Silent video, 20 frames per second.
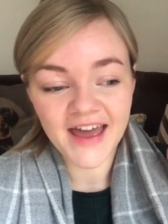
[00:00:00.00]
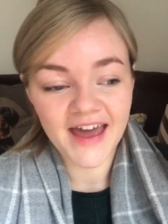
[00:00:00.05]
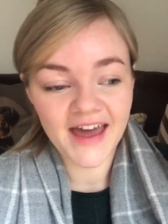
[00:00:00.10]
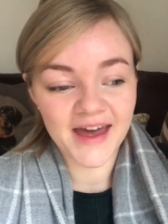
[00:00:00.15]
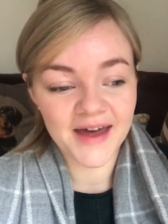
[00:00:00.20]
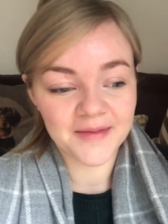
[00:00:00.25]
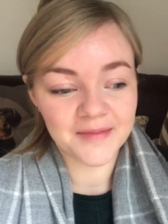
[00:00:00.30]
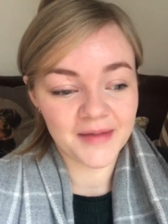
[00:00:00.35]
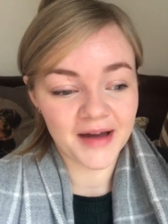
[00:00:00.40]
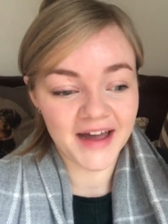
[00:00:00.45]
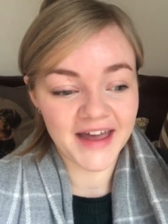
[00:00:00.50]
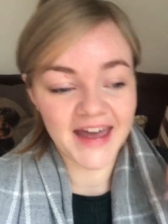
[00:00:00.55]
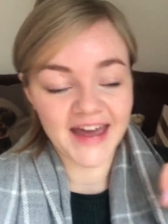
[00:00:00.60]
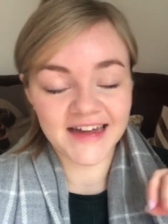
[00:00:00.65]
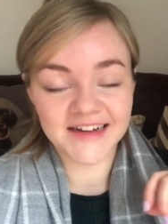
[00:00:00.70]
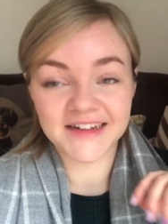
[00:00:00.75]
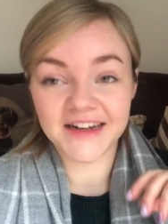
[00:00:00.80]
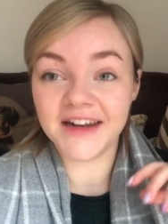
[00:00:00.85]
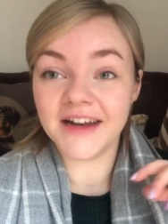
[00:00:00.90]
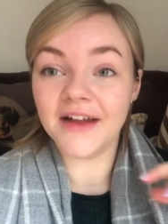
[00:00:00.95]
I
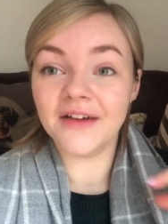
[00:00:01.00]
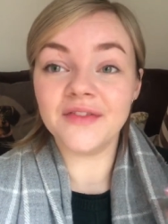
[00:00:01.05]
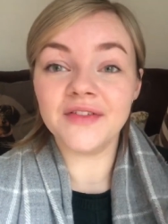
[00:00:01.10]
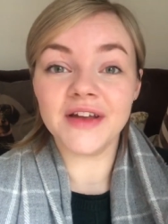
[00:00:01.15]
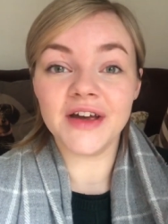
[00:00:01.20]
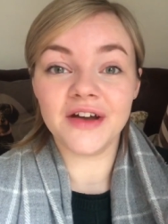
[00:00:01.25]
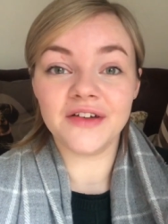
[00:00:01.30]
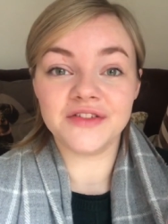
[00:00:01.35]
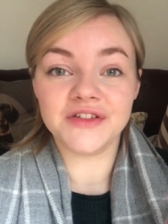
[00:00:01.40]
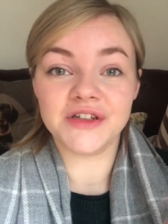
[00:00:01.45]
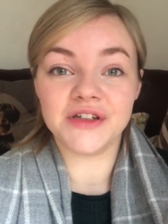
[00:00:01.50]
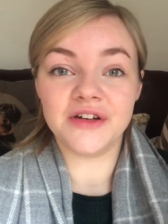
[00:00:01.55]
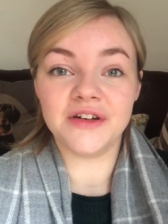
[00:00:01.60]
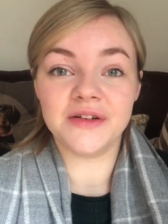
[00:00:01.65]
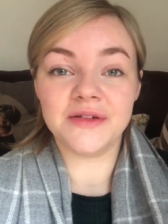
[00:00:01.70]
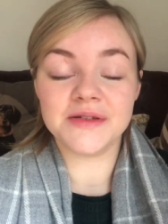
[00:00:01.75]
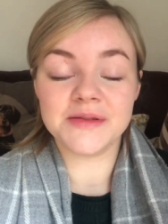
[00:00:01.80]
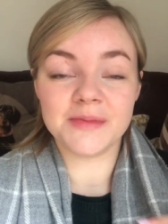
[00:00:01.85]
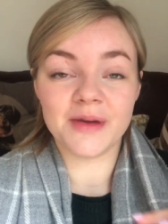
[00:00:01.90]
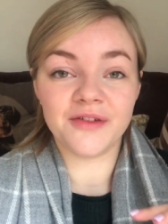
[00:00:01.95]
had a lovely afternoon.
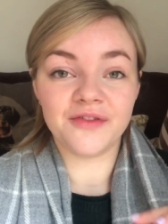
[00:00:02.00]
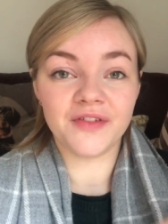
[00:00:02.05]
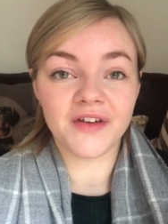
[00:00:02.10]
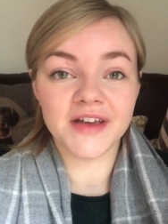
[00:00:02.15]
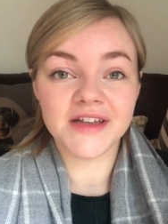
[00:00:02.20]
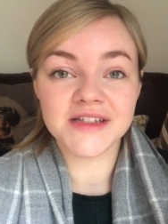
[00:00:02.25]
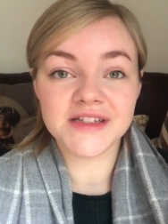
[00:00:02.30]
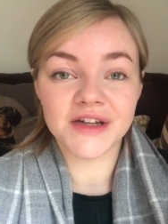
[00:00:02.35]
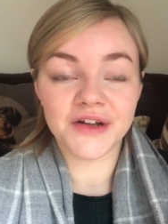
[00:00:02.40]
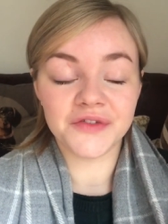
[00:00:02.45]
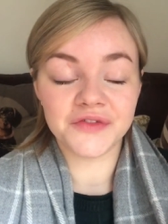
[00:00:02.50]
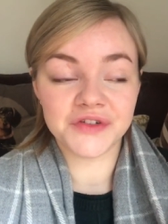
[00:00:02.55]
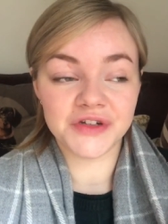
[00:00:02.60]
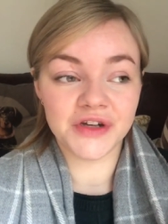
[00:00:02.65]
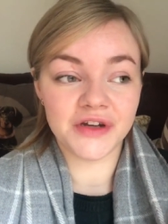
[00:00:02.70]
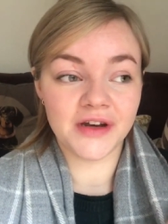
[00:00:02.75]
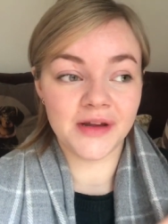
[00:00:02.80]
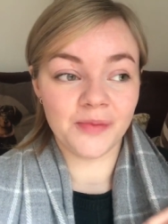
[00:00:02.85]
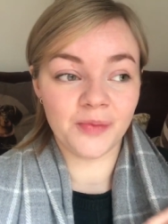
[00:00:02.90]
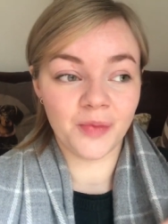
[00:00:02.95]
It was my first
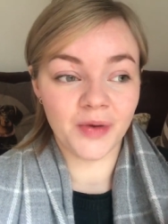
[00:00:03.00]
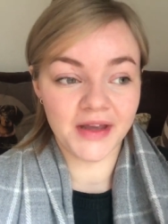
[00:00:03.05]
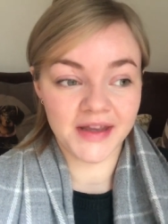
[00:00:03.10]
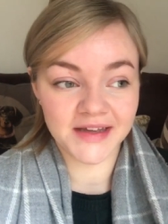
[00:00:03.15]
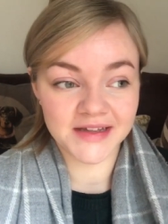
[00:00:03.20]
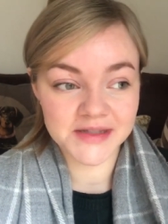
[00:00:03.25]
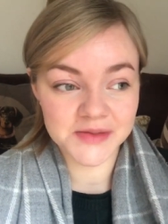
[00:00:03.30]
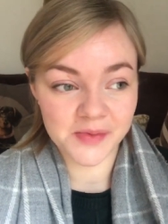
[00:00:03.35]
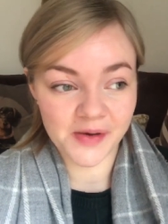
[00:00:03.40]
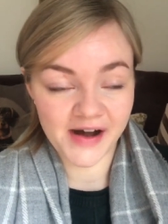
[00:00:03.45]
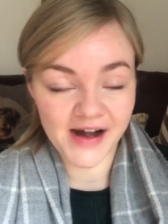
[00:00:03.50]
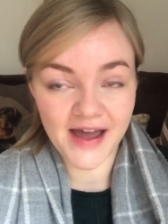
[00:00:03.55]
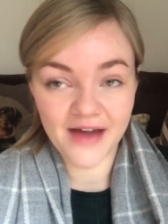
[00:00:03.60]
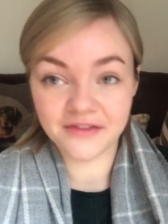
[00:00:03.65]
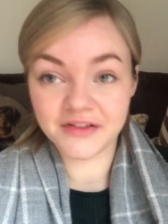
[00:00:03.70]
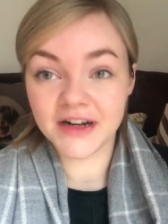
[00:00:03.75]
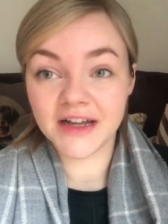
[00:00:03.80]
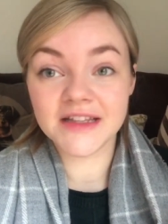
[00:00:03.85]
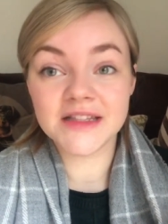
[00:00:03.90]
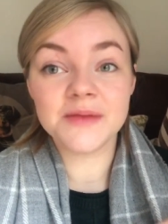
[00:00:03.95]
afternoon in weeks where I
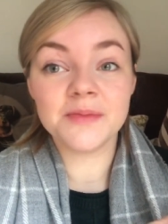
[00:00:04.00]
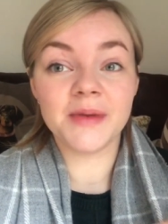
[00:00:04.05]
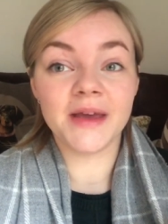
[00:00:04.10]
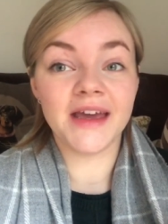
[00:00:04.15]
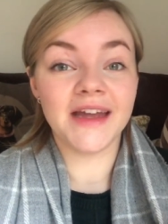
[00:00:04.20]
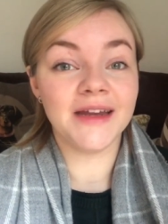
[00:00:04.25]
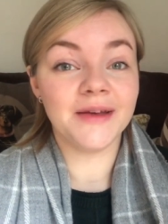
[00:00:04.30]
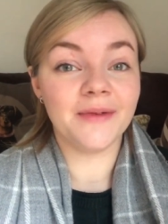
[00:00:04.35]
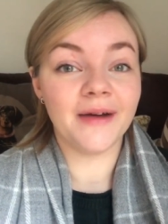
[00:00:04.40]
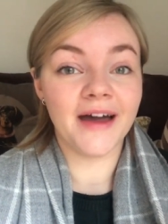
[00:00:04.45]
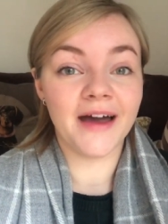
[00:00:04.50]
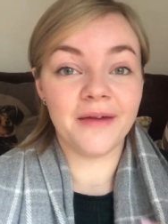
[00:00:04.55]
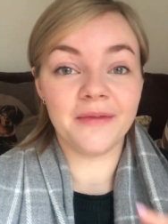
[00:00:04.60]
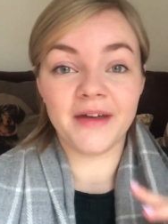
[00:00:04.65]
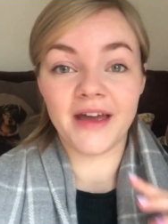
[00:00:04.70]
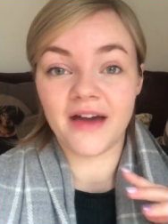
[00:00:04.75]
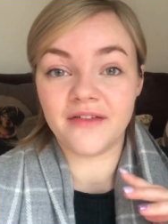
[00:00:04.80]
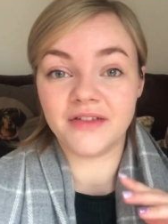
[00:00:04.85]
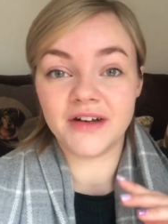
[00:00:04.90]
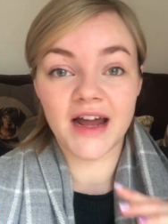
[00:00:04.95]
haven't had to be anywhere.
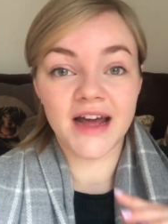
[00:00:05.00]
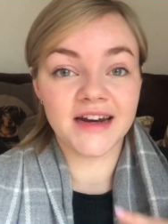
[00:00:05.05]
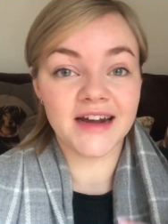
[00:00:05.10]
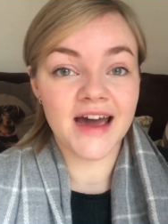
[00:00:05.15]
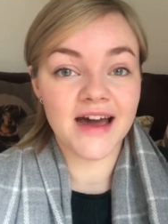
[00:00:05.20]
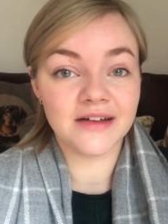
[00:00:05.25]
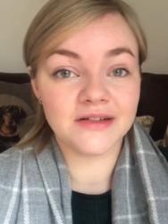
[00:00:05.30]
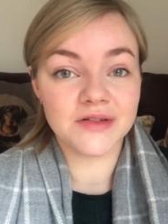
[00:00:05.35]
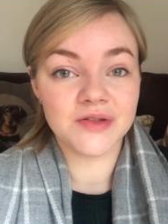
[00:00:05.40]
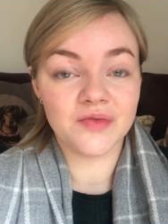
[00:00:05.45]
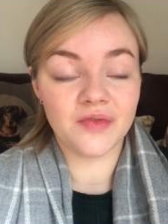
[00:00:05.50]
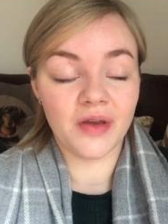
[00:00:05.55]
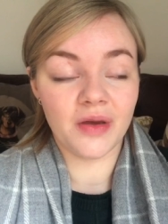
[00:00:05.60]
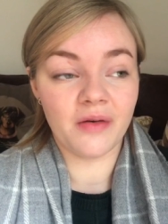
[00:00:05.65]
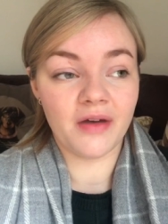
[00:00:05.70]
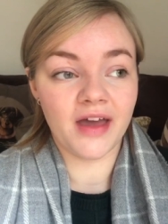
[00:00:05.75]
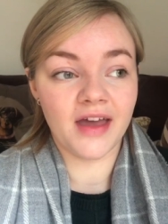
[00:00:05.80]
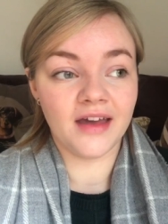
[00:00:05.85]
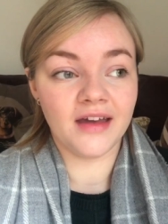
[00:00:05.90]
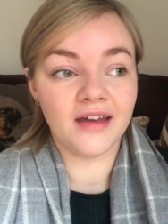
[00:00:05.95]
We haven't had a house
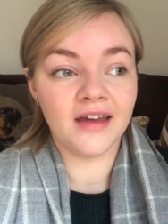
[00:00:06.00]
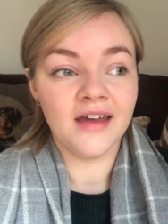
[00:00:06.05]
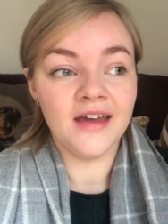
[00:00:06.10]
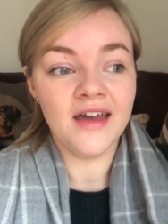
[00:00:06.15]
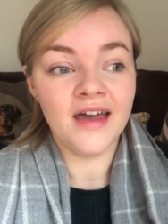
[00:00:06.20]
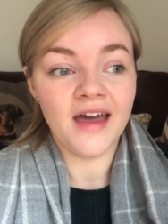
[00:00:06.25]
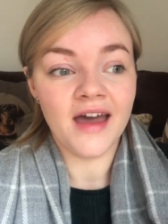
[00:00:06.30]
viewing,